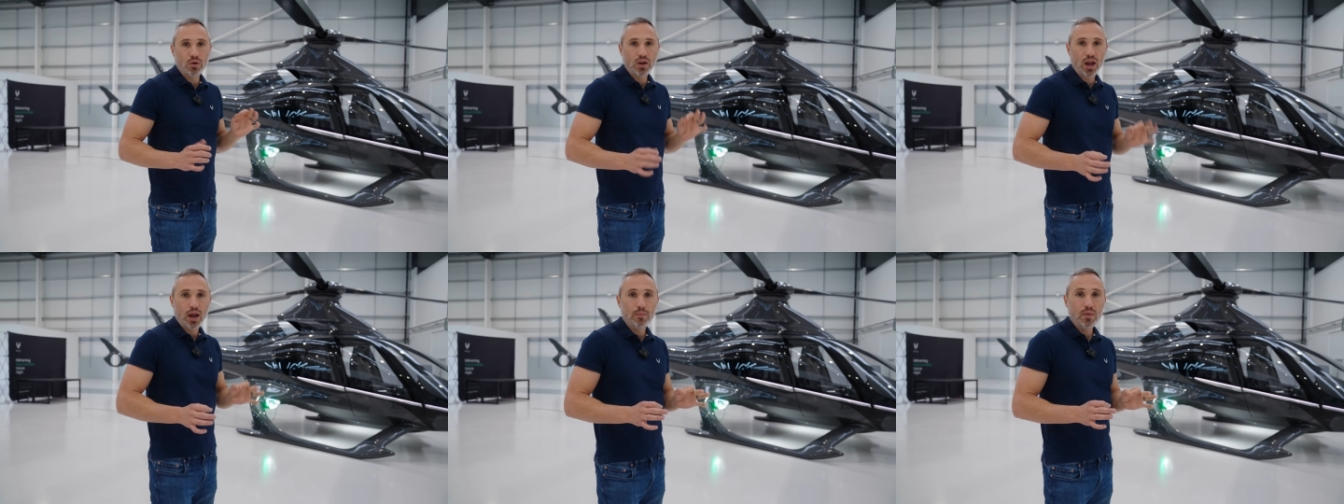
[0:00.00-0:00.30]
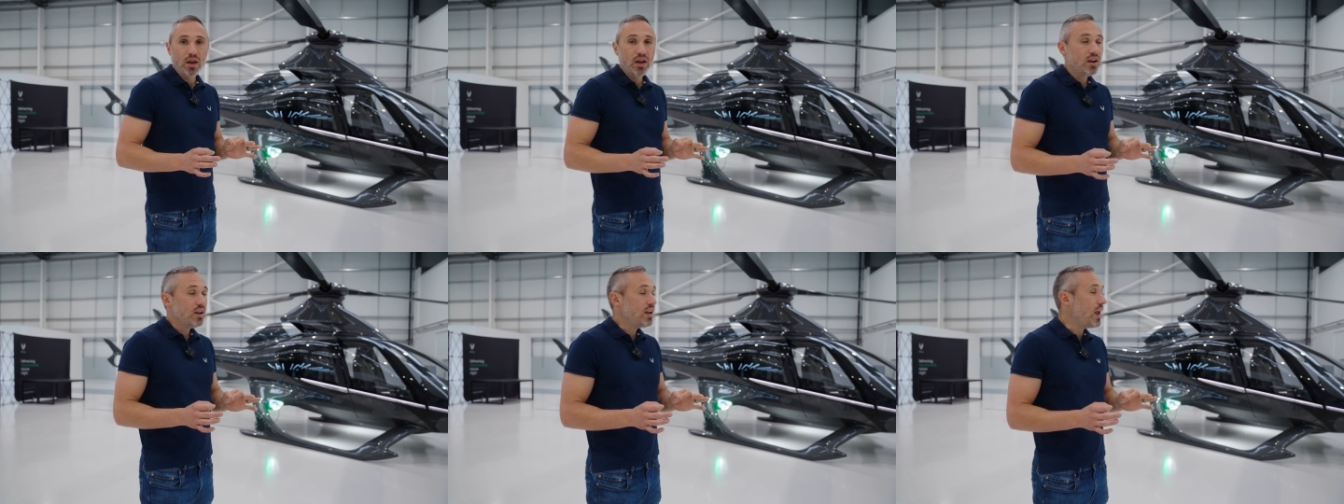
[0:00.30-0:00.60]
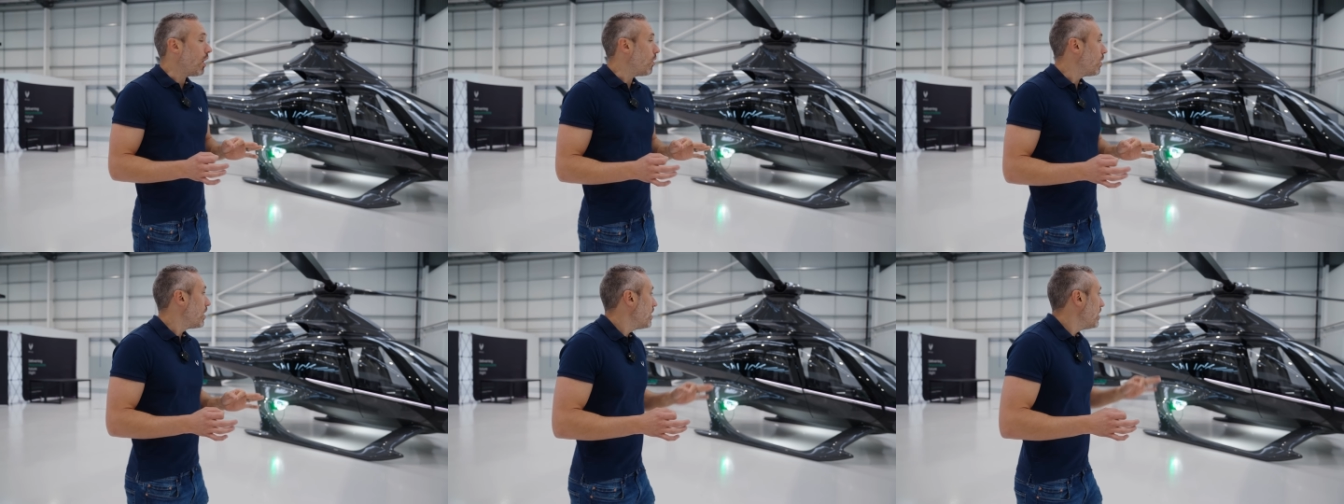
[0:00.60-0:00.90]
Okay,
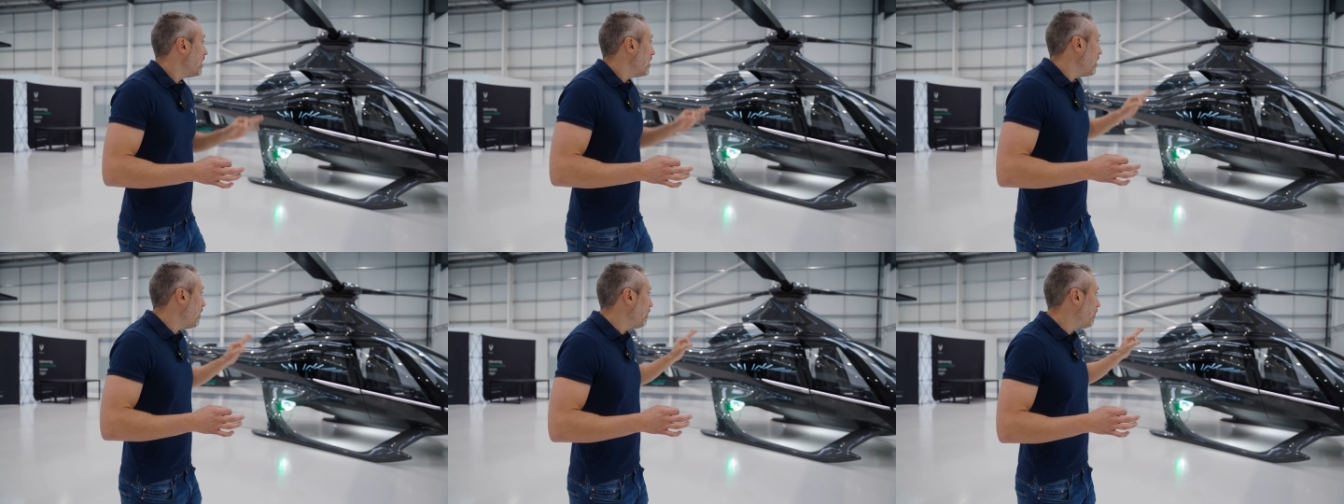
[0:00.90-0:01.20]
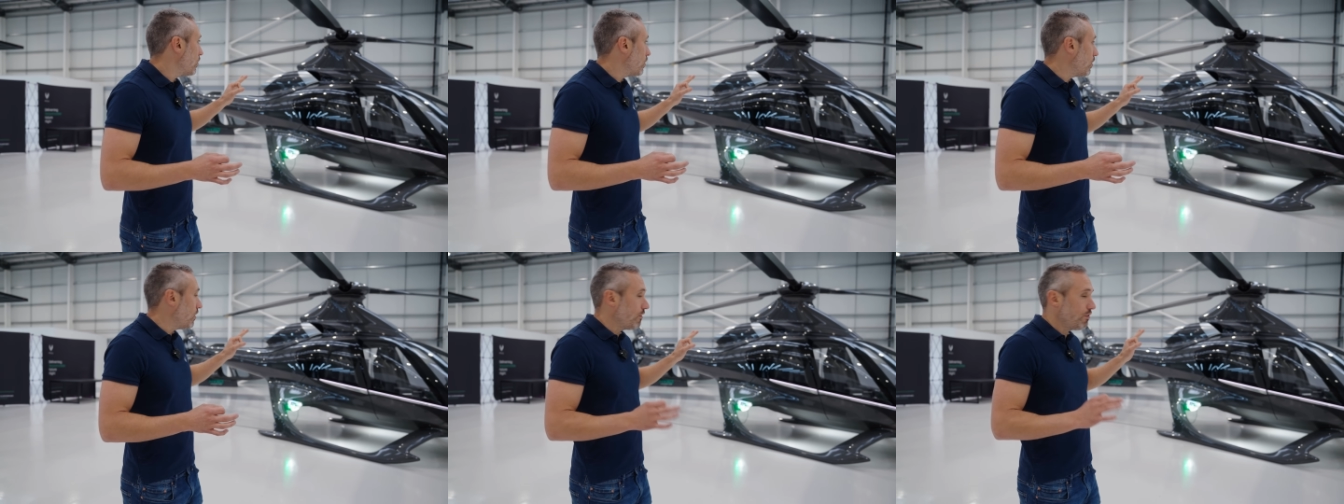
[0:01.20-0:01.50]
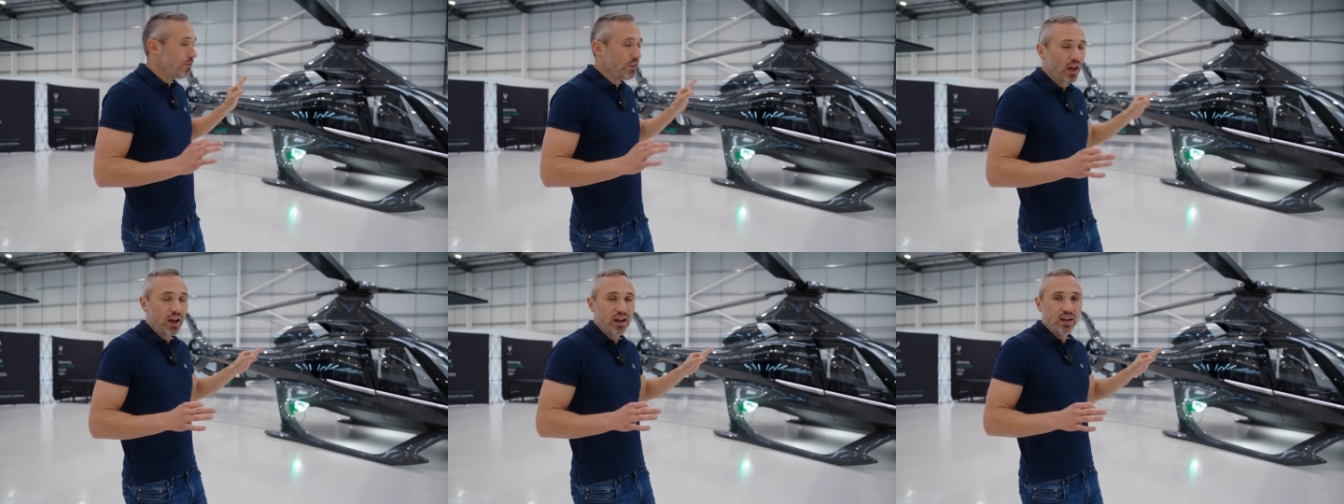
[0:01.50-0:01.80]
now if you're in
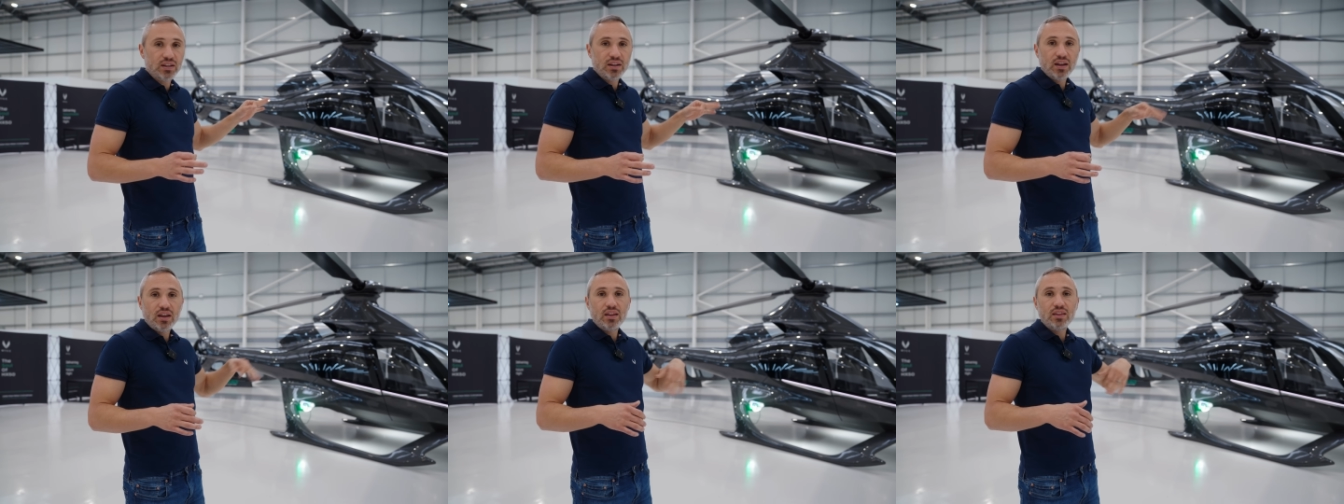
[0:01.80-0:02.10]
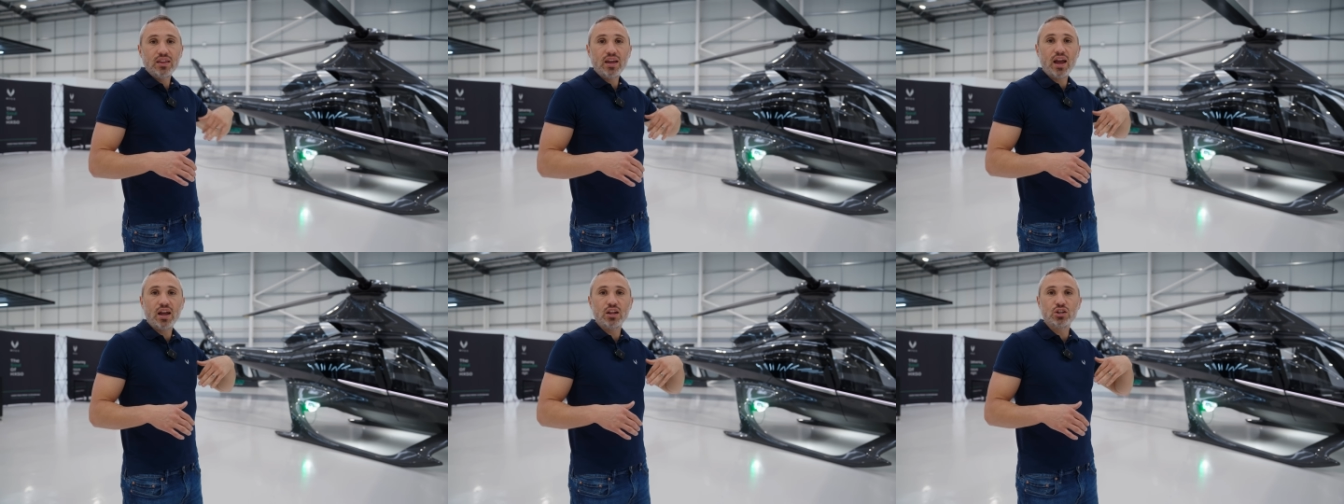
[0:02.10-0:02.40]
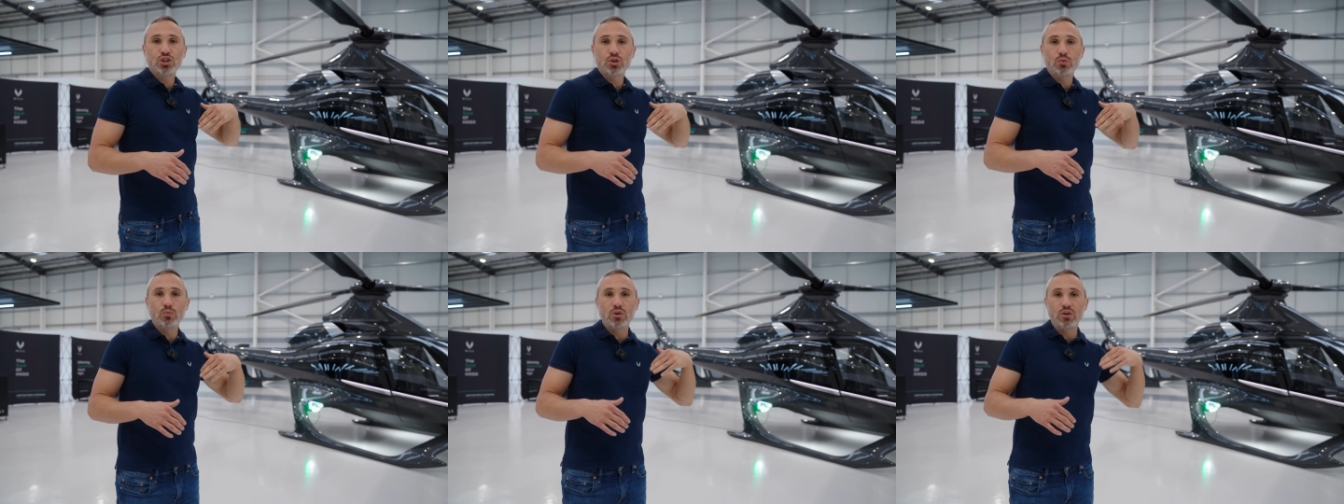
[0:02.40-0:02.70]
flight, the
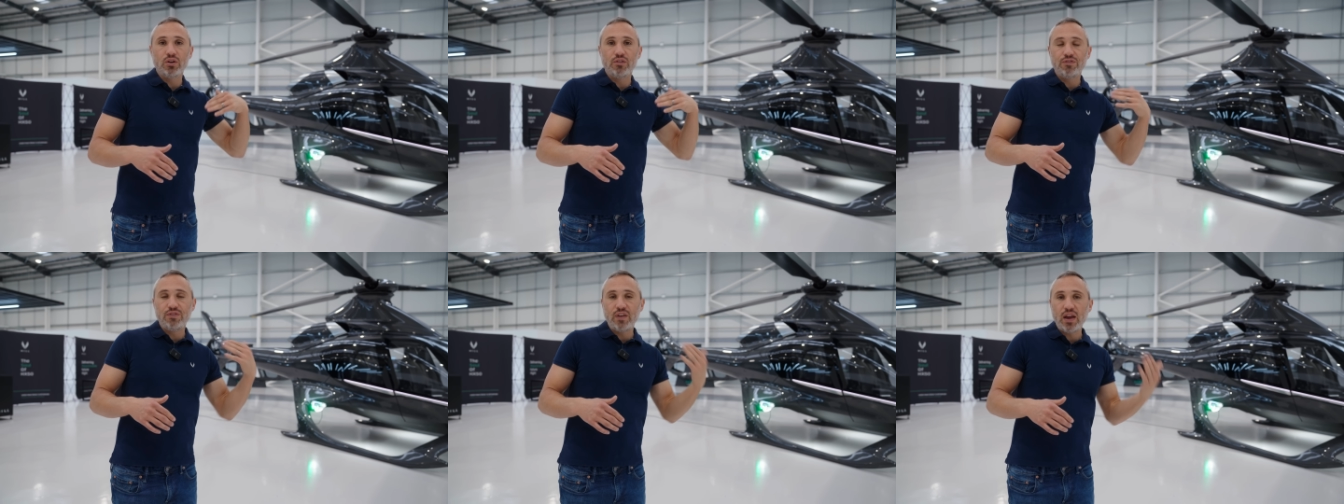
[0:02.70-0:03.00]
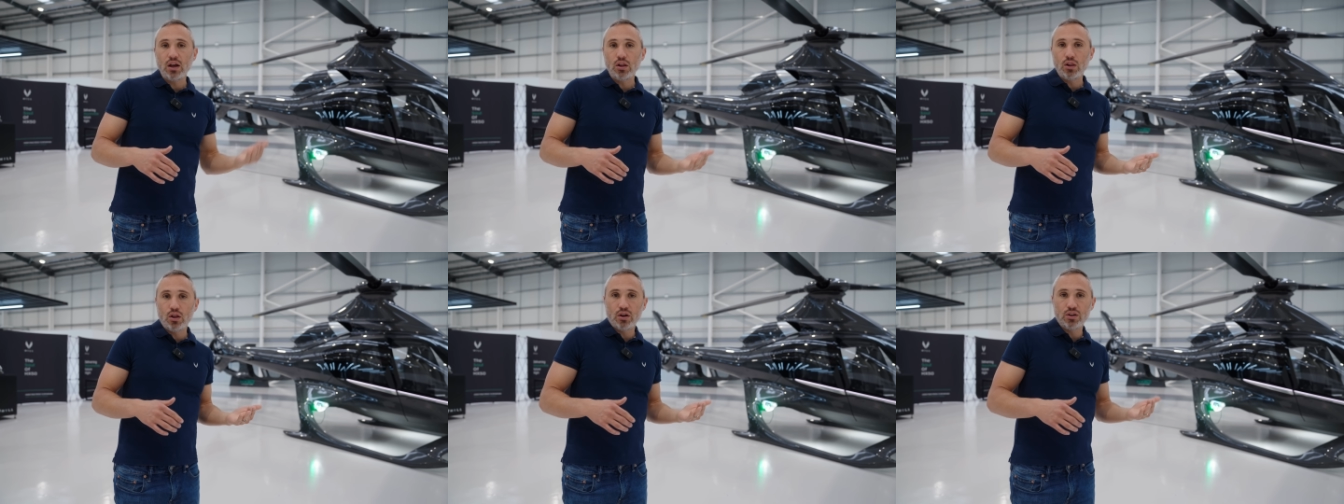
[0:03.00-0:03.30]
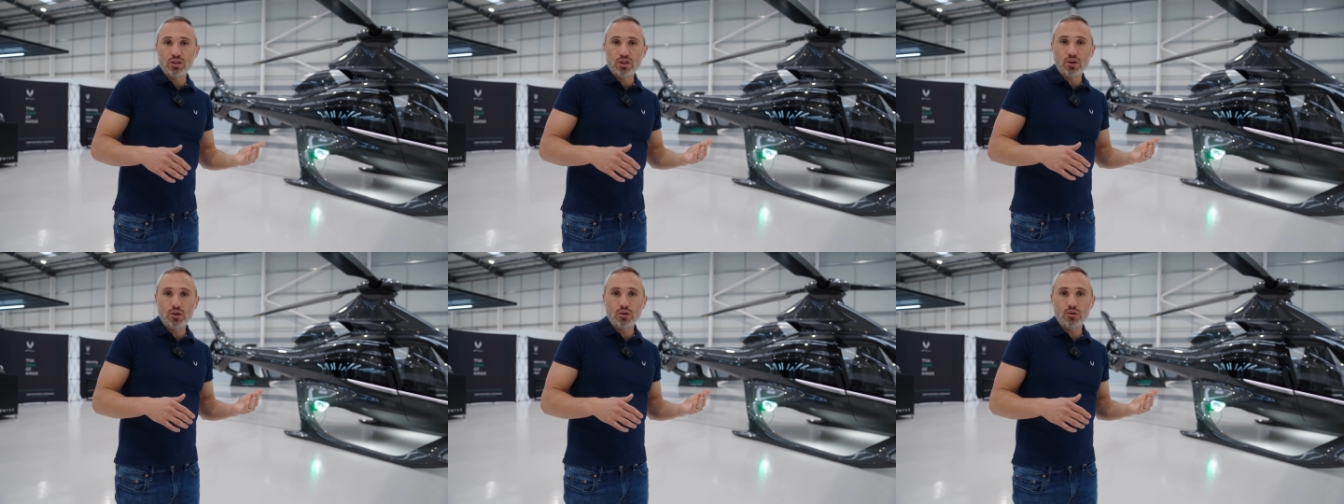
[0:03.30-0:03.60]
engine were to fail
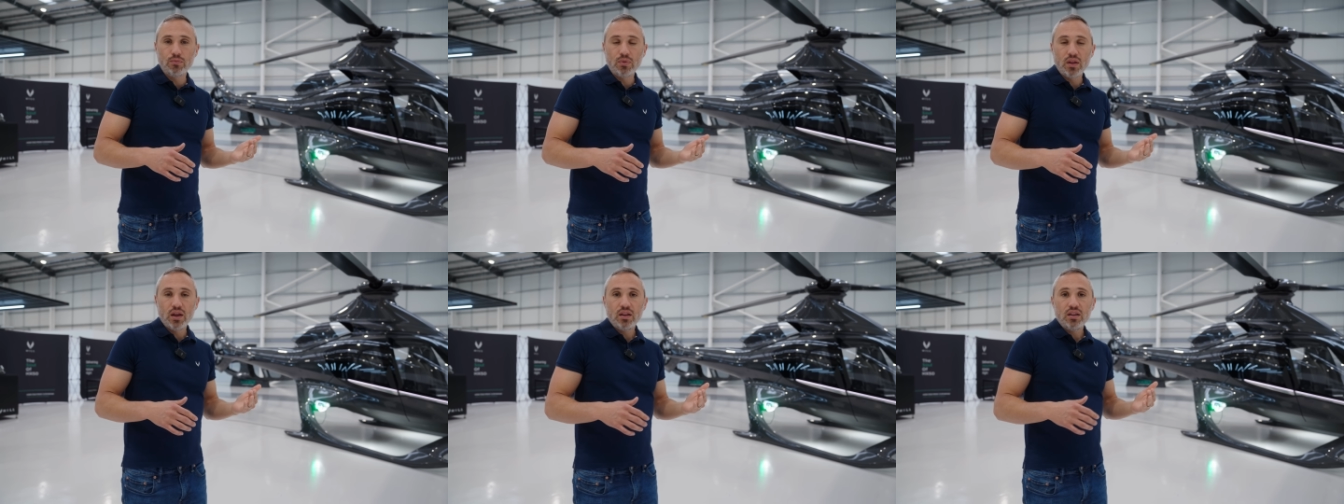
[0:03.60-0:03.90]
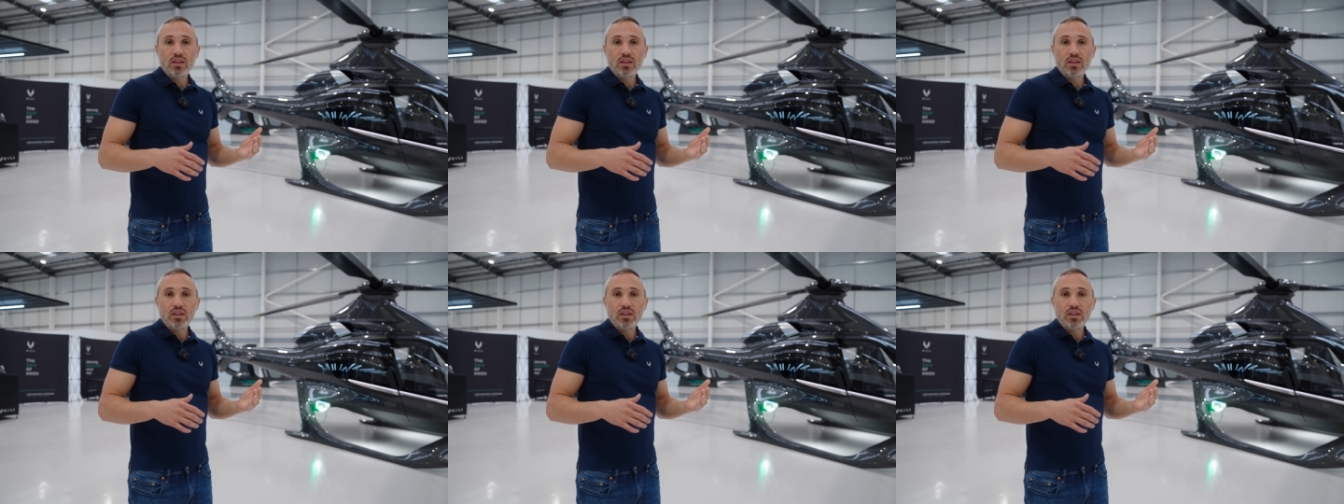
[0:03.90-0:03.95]
on you,